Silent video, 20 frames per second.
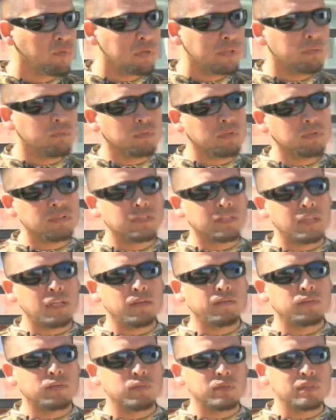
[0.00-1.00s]
What was
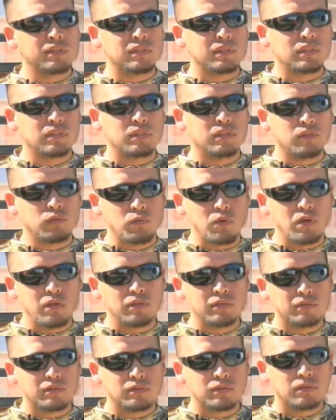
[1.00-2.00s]
saved was the, the
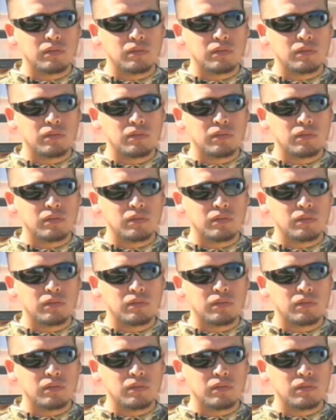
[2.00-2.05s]
walls.